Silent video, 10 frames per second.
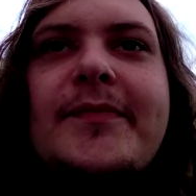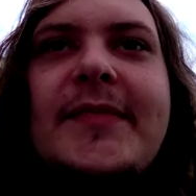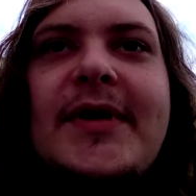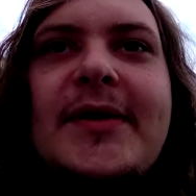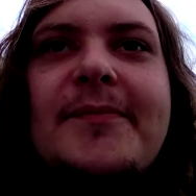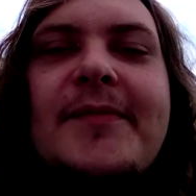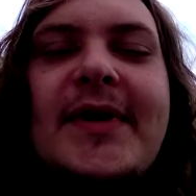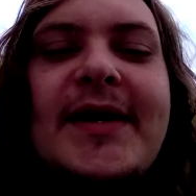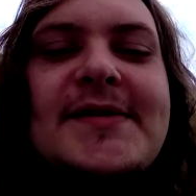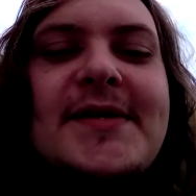yeah,
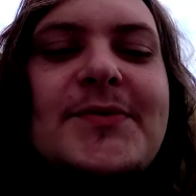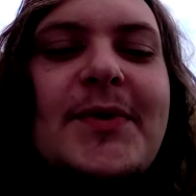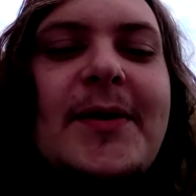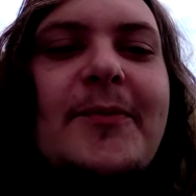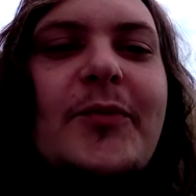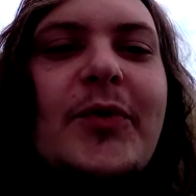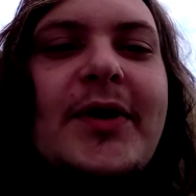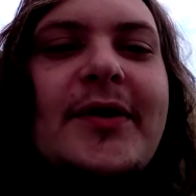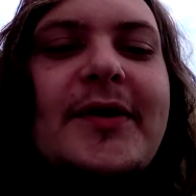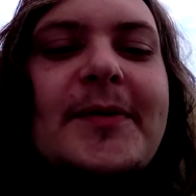I guess that's what I'm
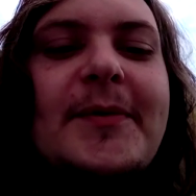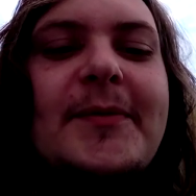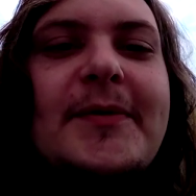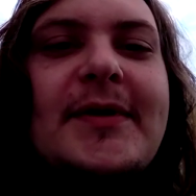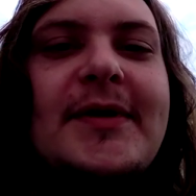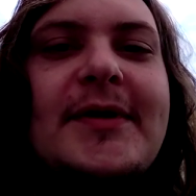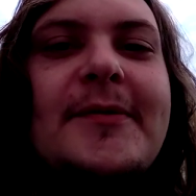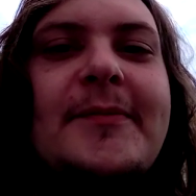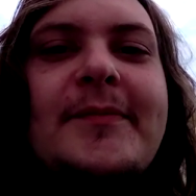working on at the moment, and